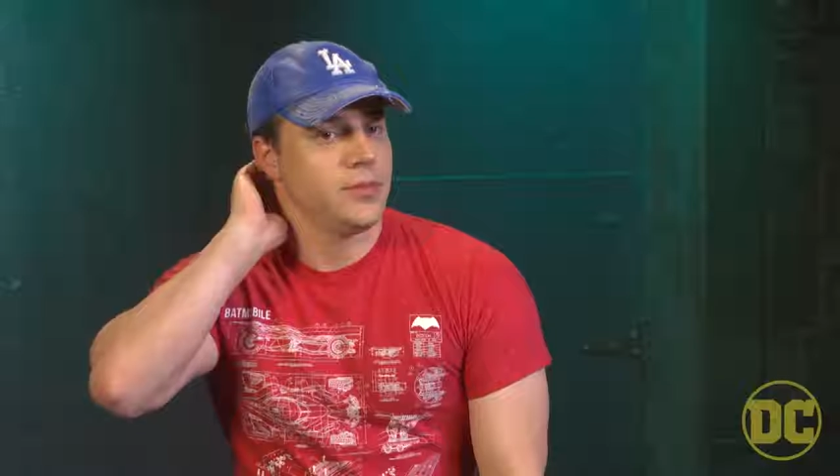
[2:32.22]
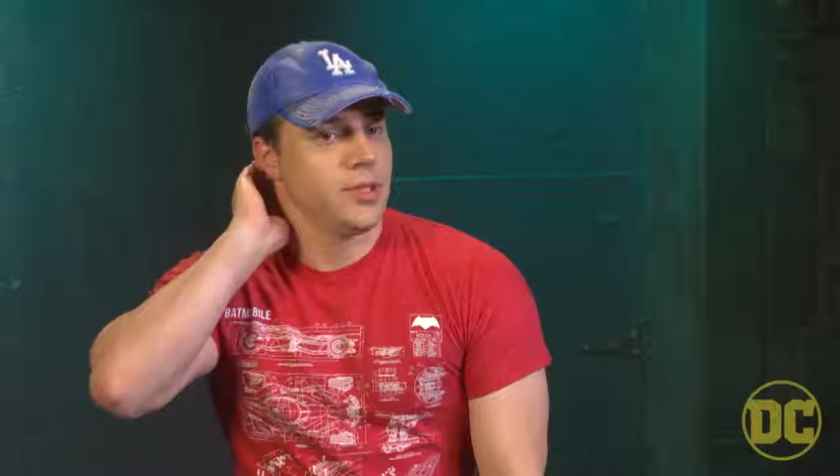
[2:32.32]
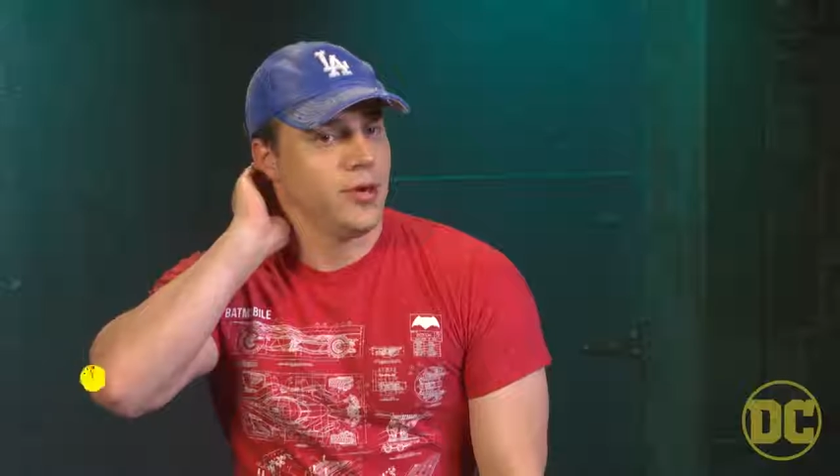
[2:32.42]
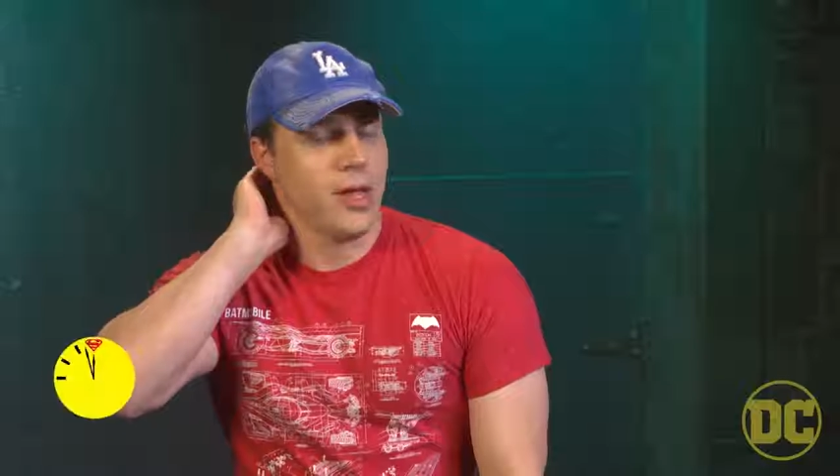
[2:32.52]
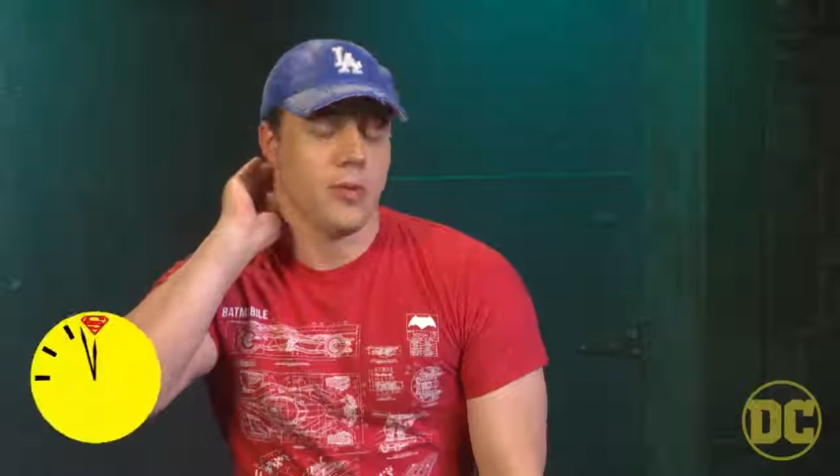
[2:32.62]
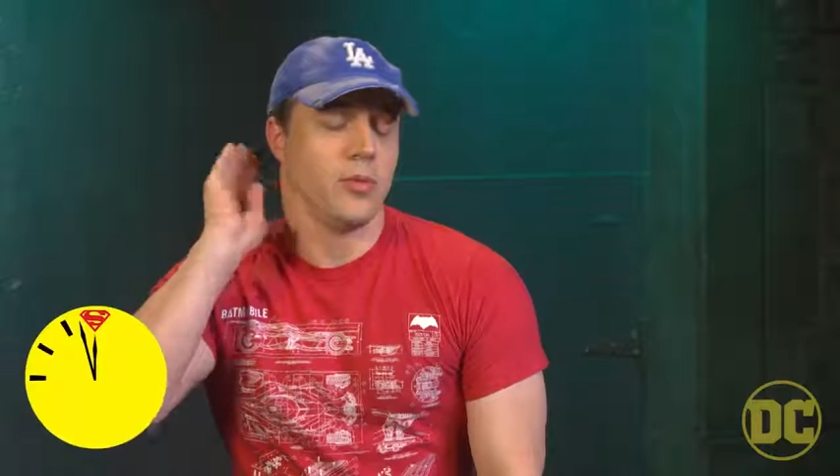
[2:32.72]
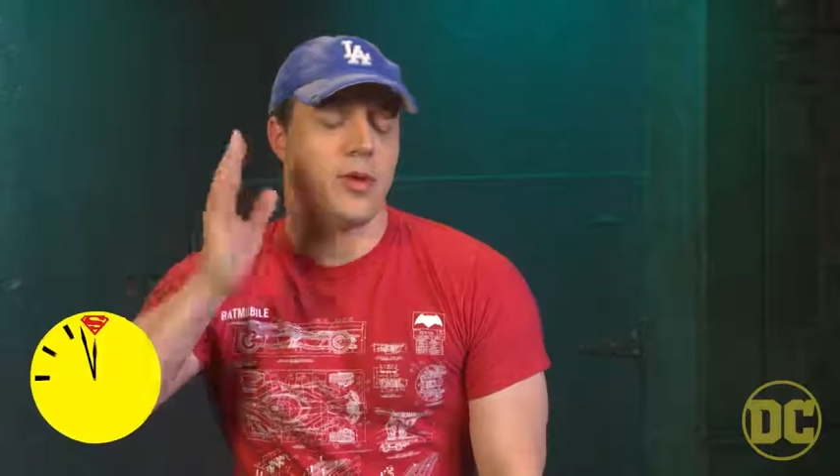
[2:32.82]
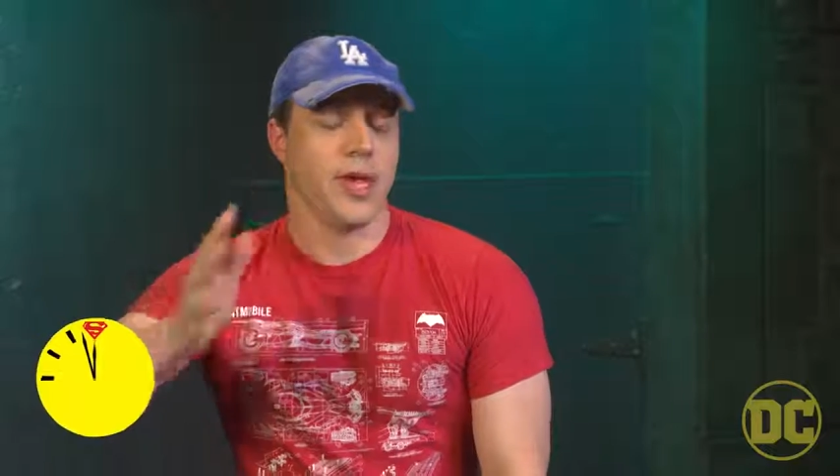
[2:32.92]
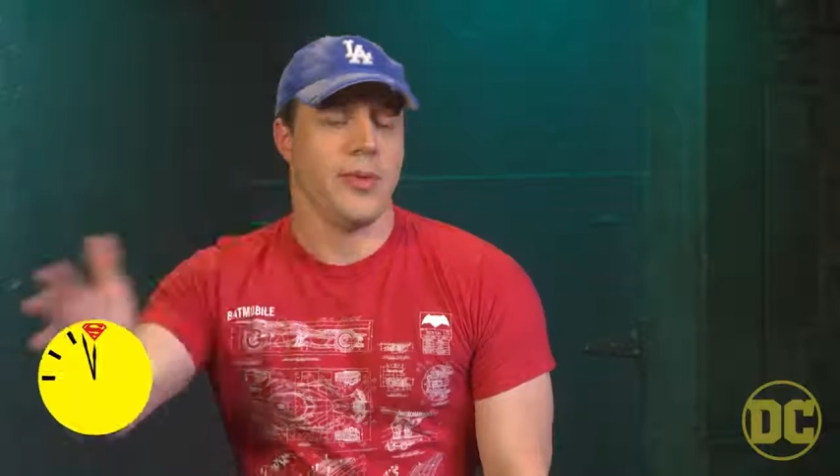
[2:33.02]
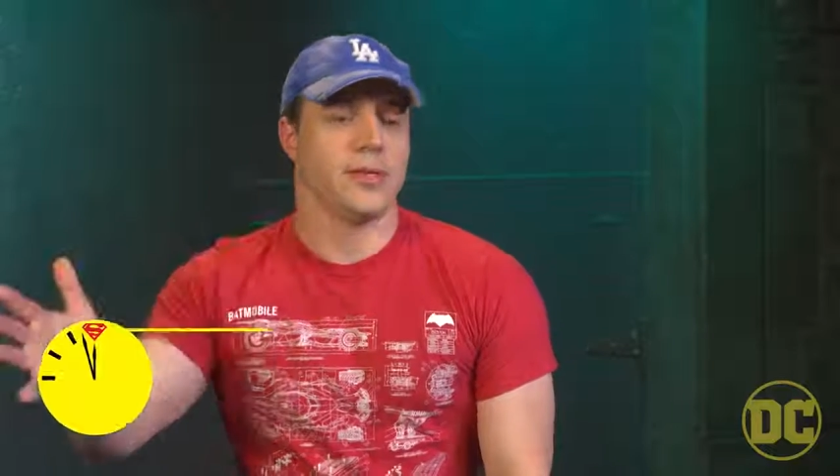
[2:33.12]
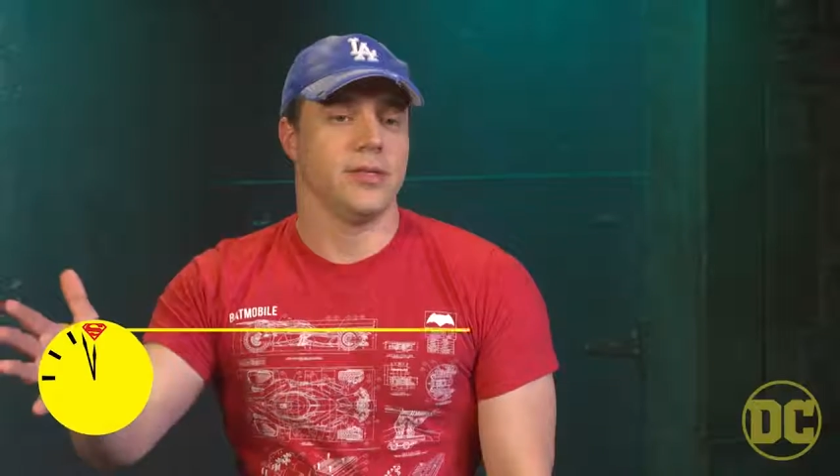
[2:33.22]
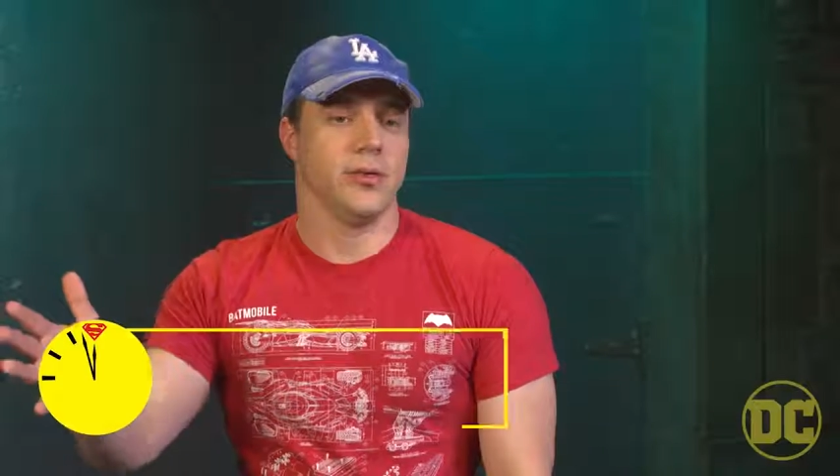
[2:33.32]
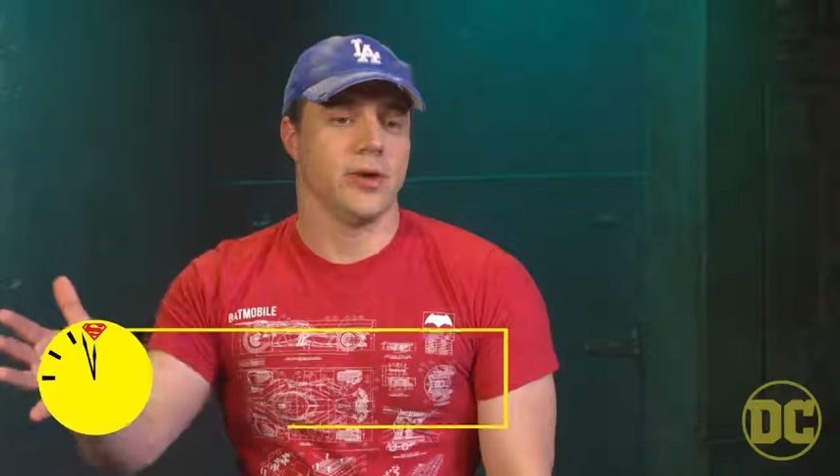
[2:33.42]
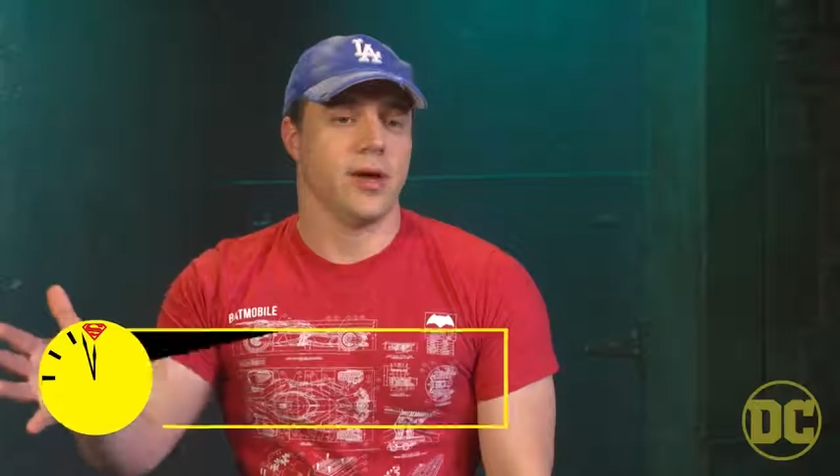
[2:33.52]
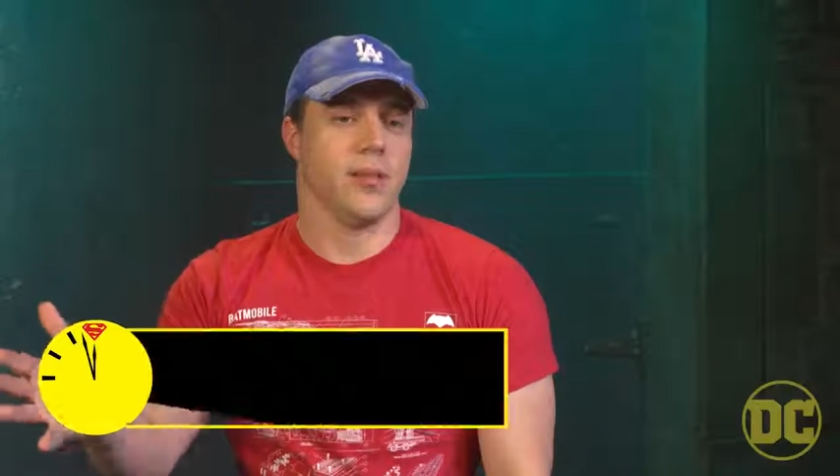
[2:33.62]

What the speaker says: So anyone who can't make it to New York